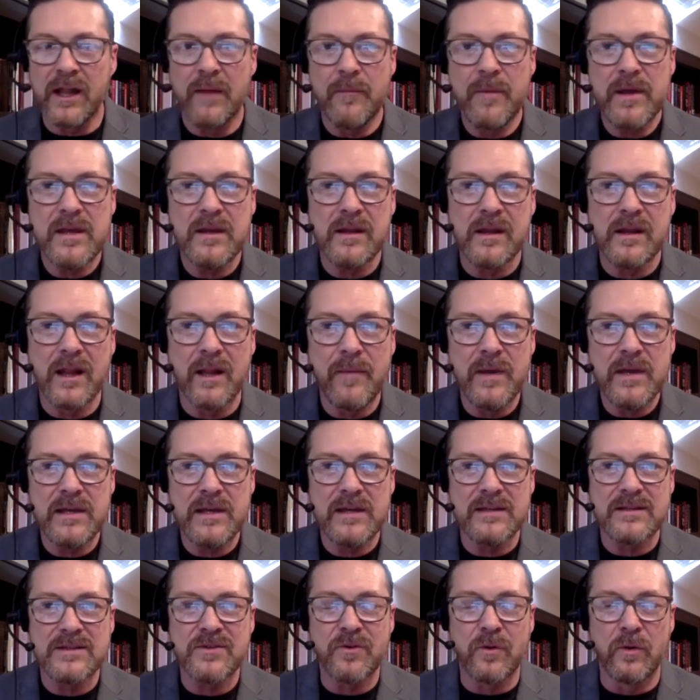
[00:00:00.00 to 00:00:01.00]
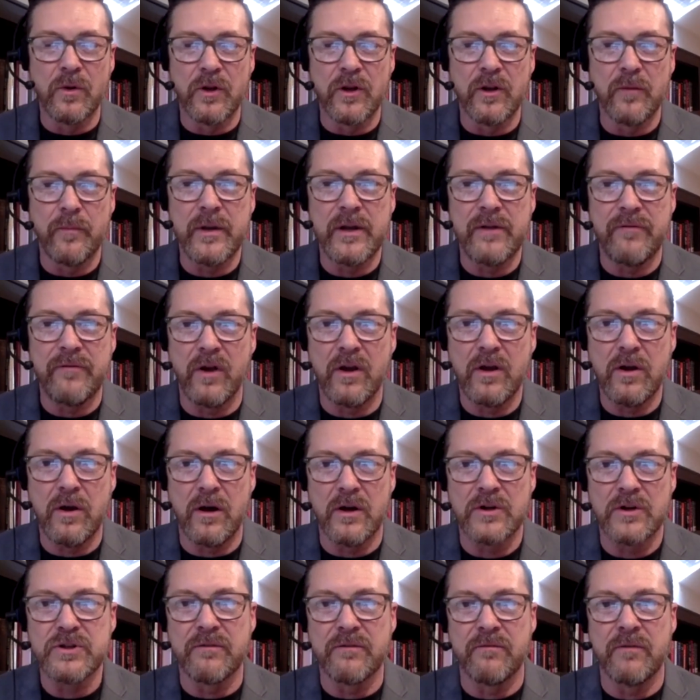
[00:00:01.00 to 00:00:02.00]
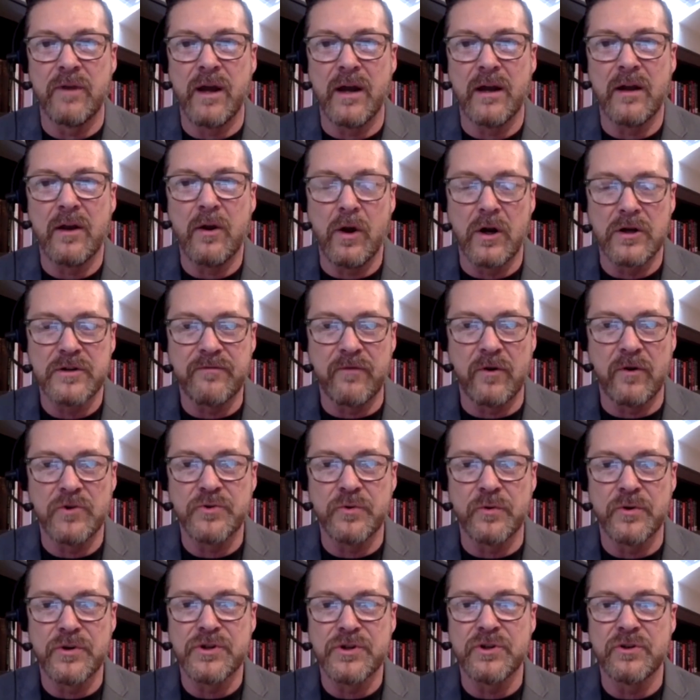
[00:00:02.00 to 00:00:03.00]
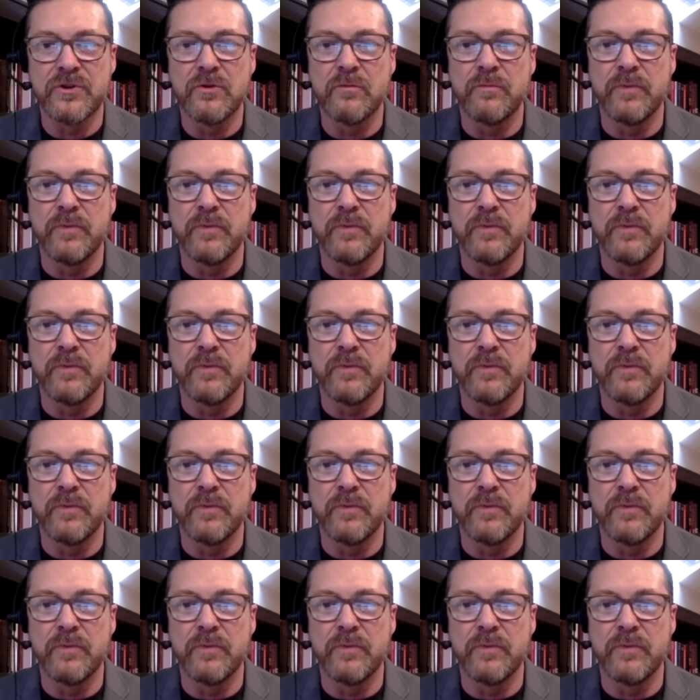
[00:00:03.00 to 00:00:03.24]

let me get to a little bit of a not a controversial issue,